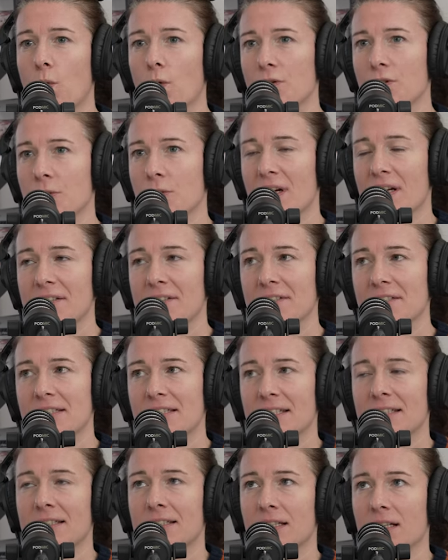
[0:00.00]
What do you
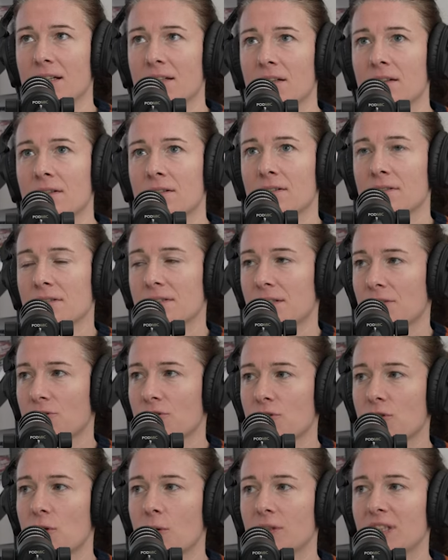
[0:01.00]
understand under
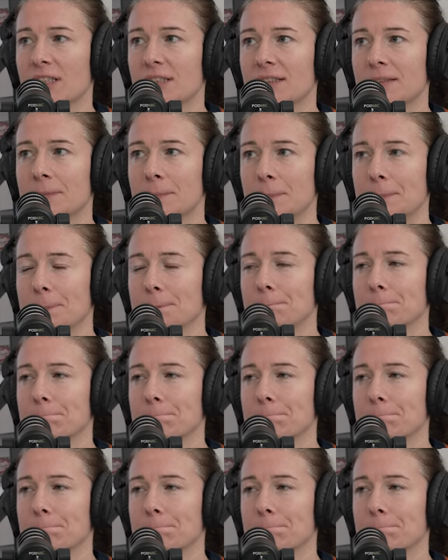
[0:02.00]
such slogan?